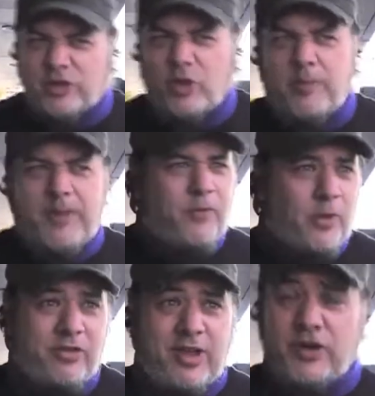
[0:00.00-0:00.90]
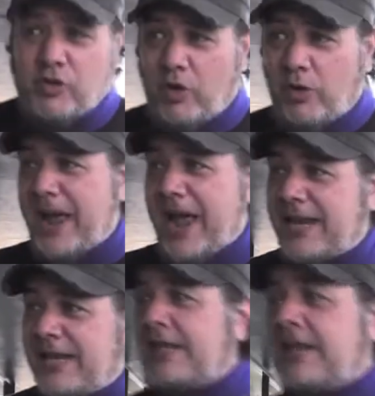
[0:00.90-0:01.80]
soon to be 47 year old
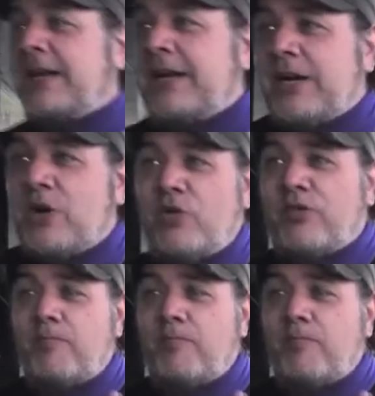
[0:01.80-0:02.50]
man who's